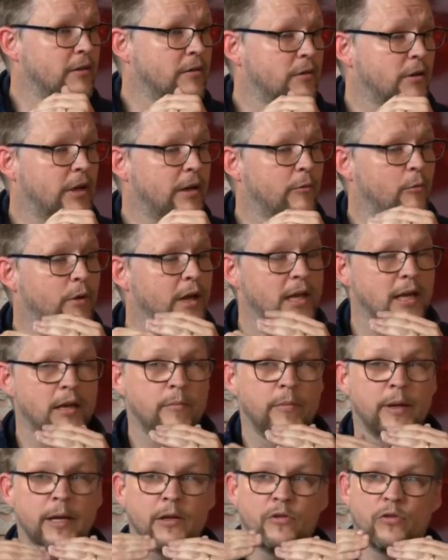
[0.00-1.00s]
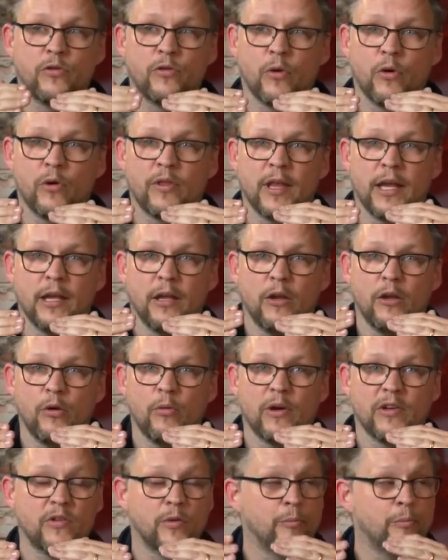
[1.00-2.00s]
is went in and made sure that
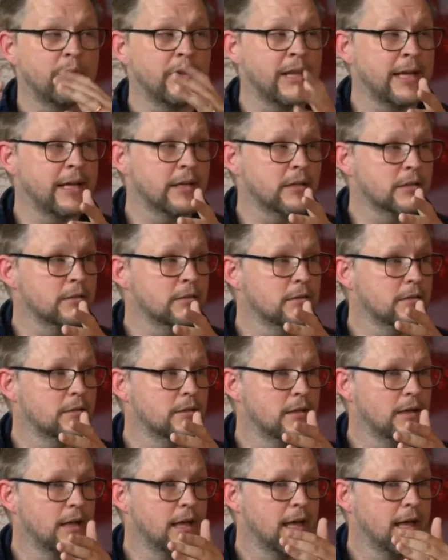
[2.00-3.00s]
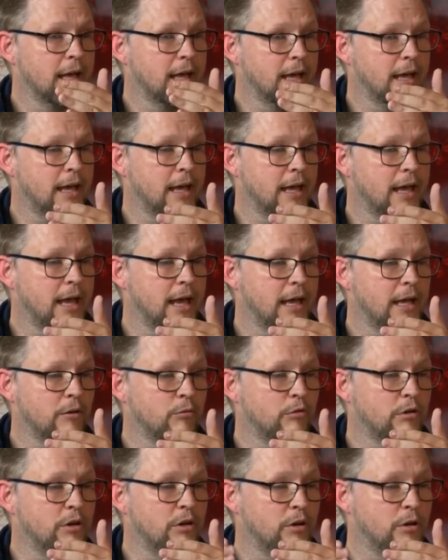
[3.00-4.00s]
you as a player
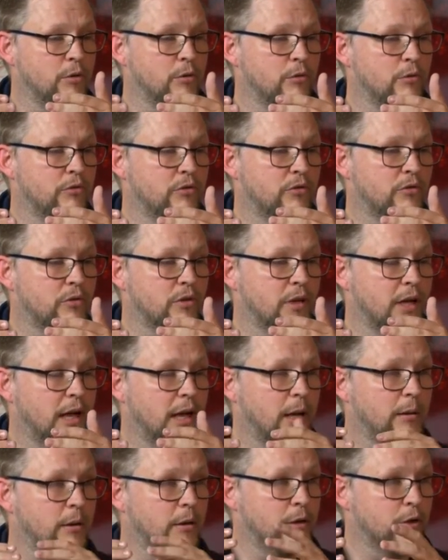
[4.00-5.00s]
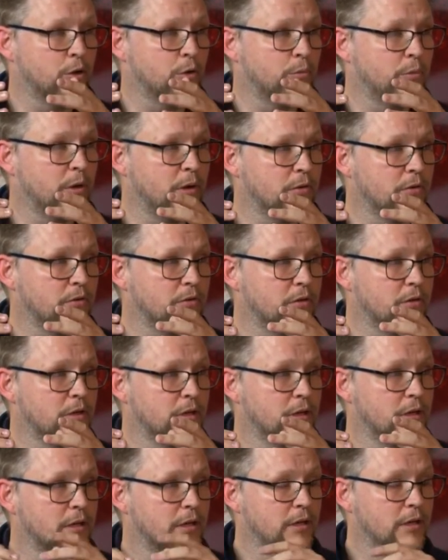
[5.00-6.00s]
can reduce how long you're pulsed.
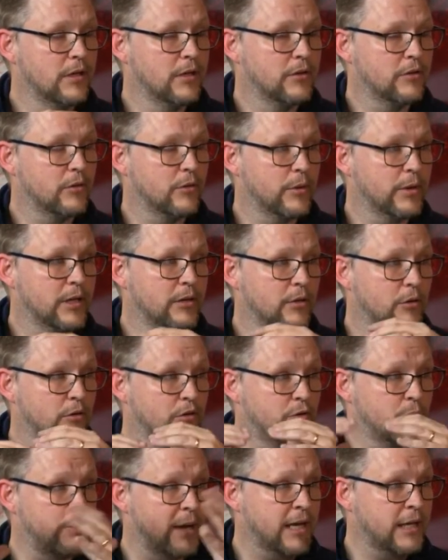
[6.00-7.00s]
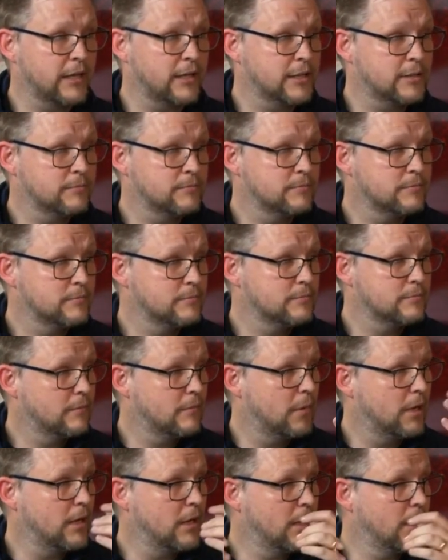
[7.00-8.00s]
So in your spec,
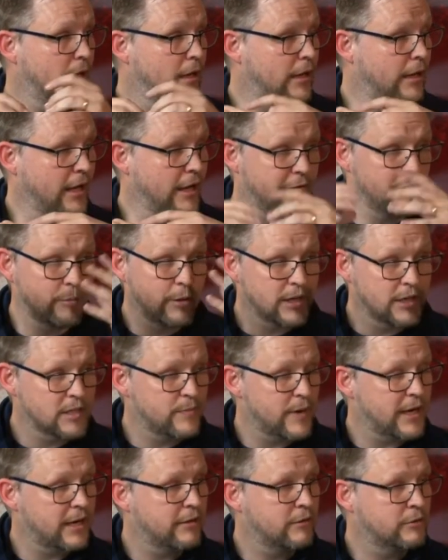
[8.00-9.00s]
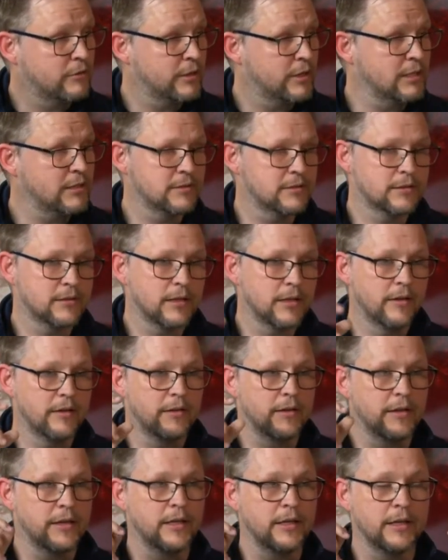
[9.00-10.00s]
everybody's spec trees,
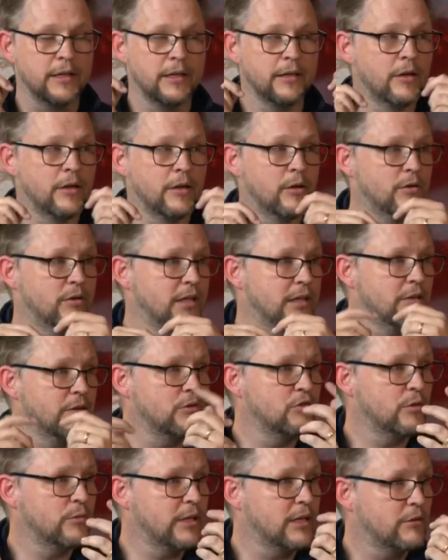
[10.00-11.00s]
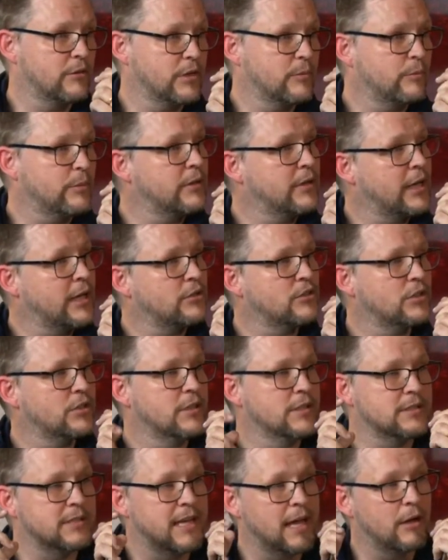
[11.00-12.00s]
the node that used to be crit protection
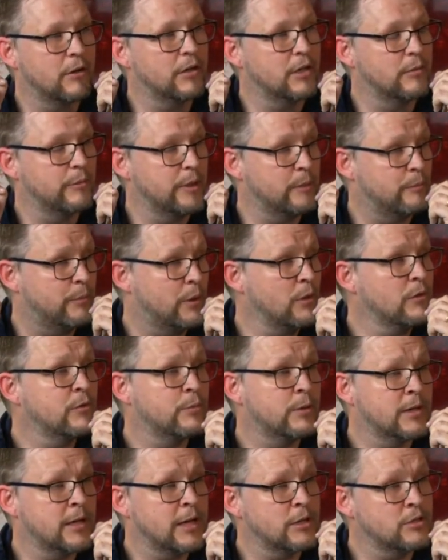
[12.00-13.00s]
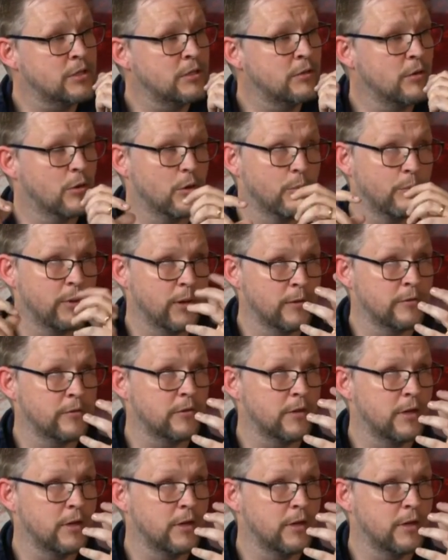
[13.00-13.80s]
is now going to be pulse protection or pulse